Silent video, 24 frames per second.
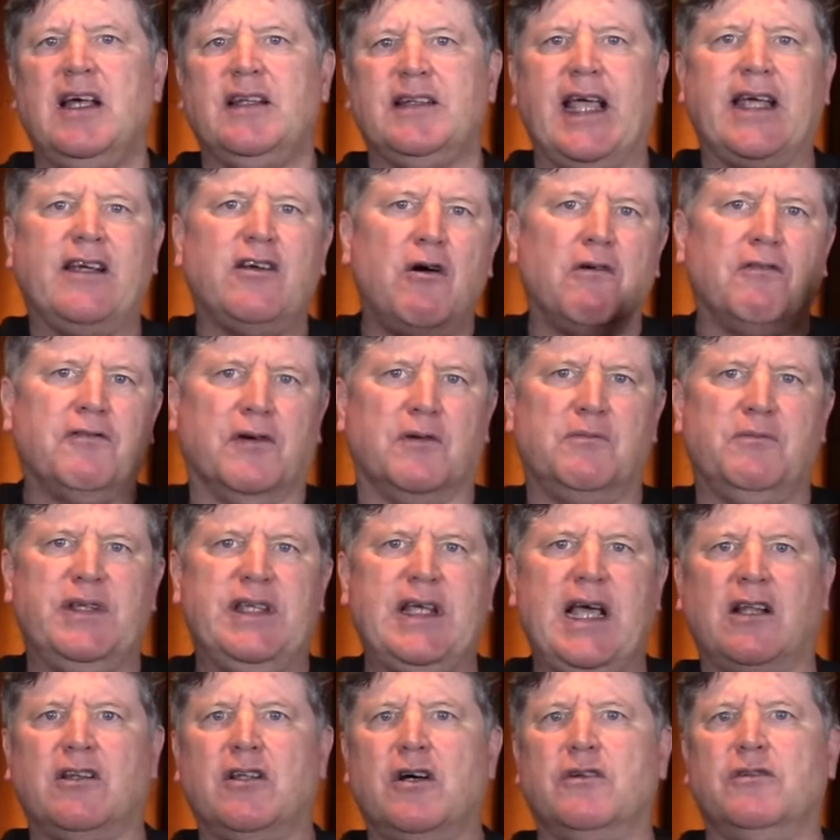They go from
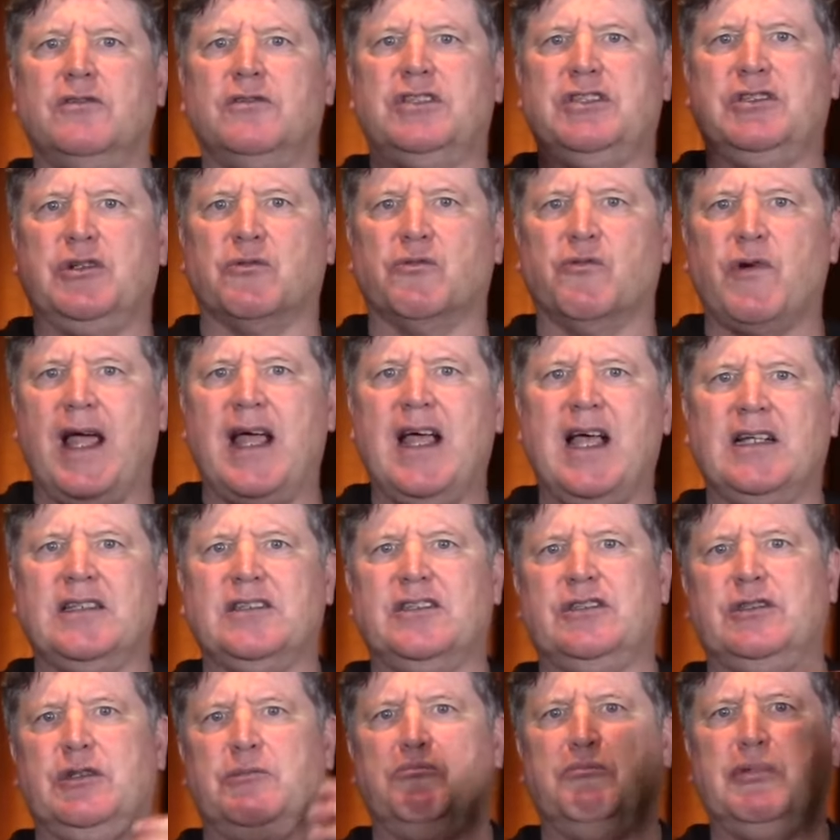yellows to reds
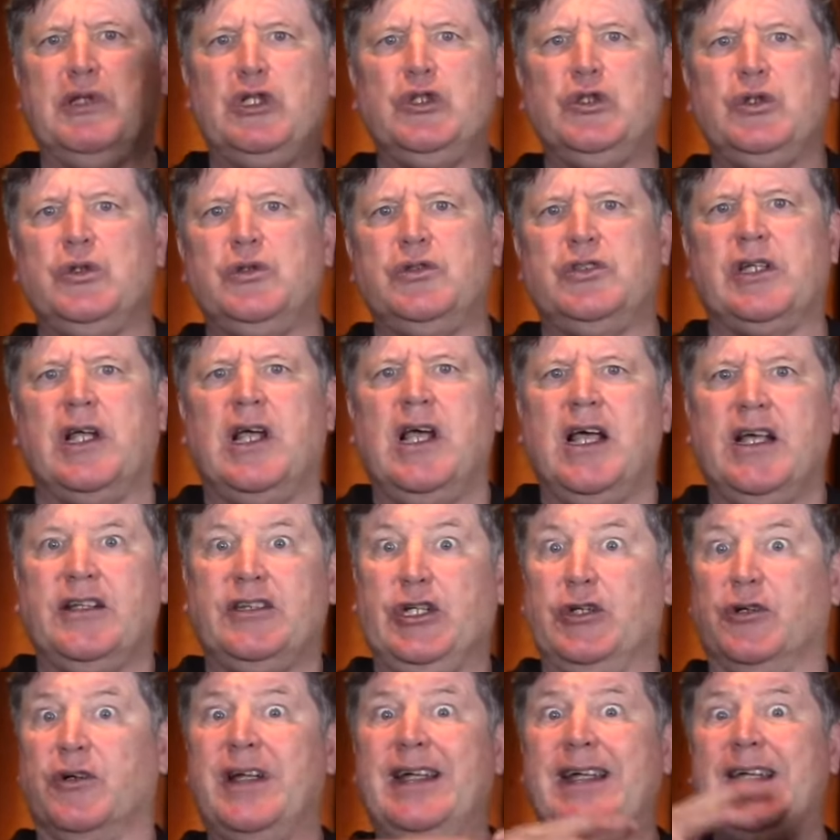to blues.
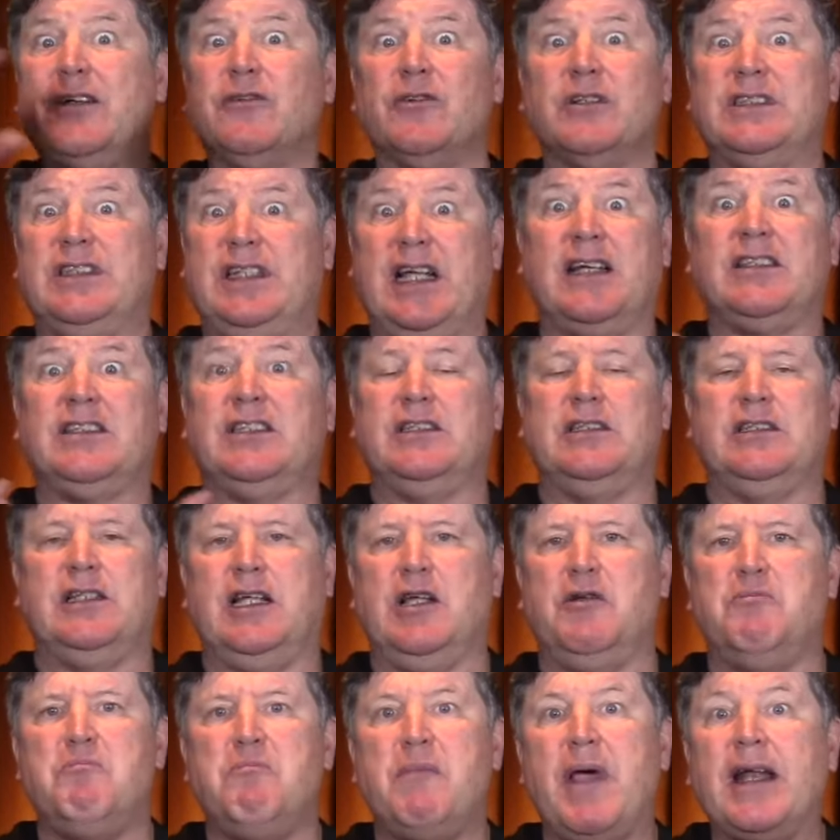They're iridescent
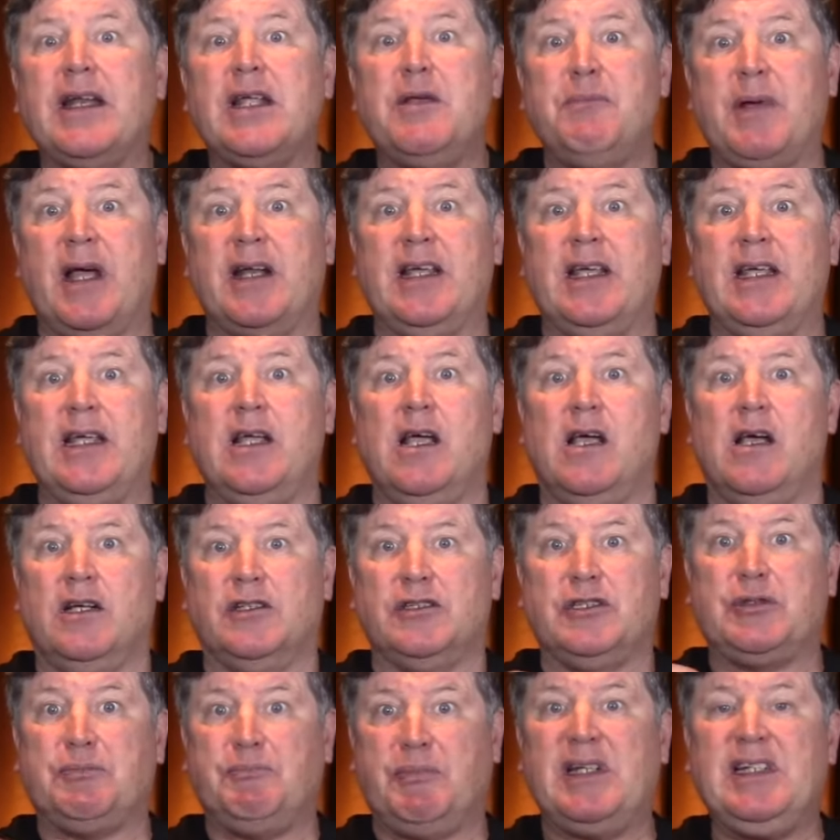in many, many
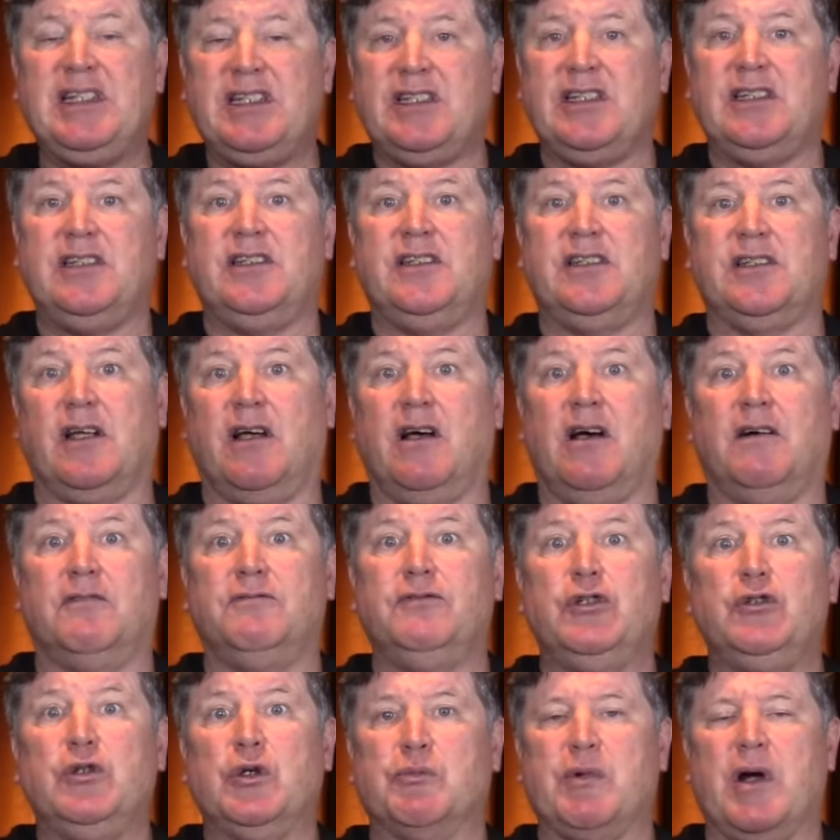species of
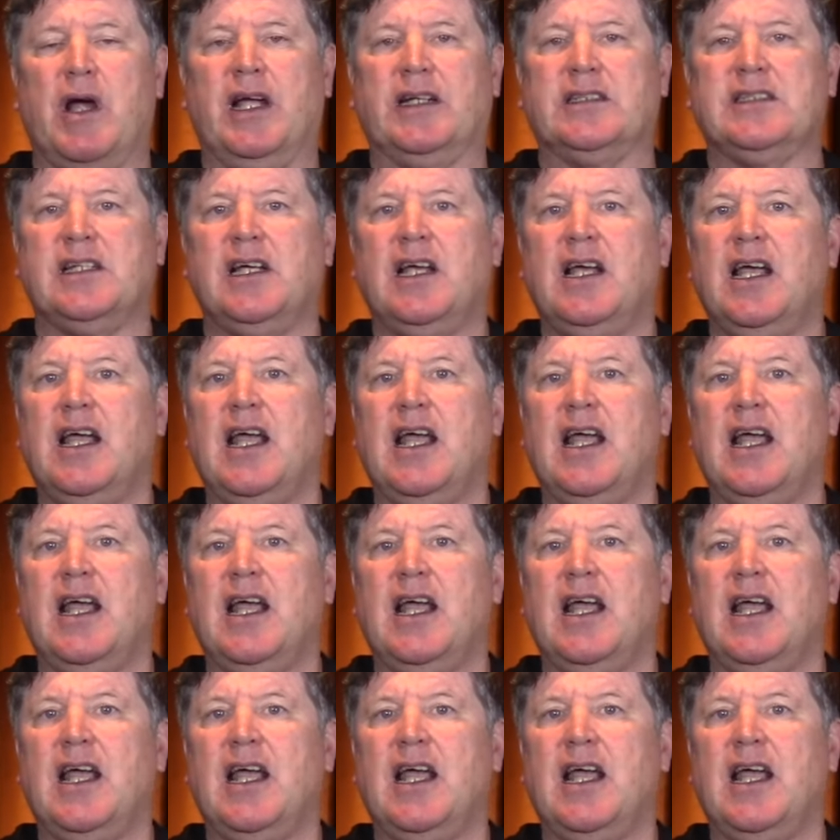nudibranchs.